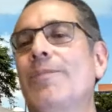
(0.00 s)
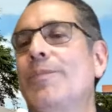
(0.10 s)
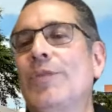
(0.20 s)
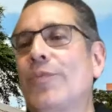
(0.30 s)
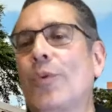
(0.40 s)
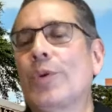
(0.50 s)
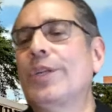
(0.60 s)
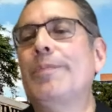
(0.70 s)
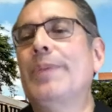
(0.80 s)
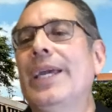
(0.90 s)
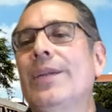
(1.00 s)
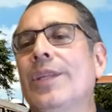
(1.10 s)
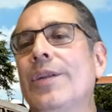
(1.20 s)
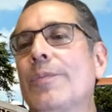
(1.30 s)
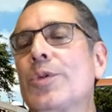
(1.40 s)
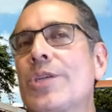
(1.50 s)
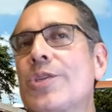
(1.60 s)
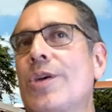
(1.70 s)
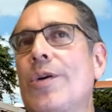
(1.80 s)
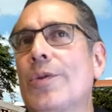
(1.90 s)
before the debate, the numbers I
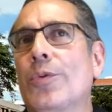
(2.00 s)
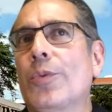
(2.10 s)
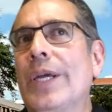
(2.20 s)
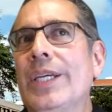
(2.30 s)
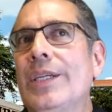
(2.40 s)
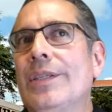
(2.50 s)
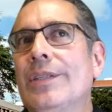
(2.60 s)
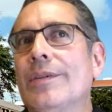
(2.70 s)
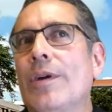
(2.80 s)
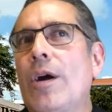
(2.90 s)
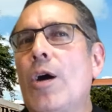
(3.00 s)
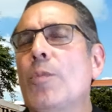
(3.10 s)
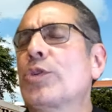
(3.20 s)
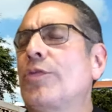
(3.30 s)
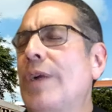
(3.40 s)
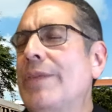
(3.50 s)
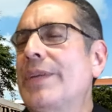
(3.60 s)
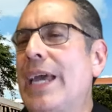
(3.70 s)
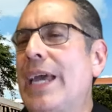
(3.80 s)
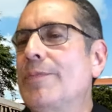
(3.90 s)
saw, there were already almost five and
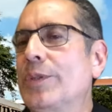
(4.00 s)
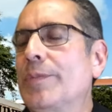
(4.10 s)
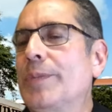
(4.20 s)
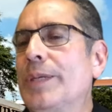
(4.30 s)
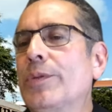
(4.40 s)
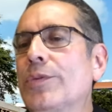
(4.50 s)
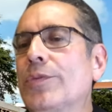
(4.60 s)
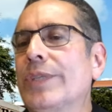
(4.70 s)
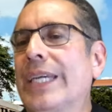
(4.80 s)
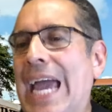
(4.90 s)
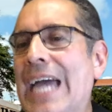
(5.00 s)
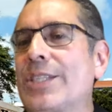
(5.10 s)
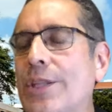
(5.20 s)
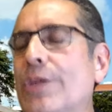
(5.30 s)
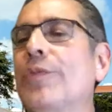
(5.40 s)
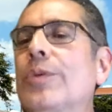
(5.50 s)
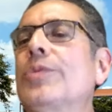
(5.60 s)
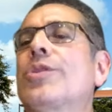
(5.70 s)
a half million people who've cast their votes.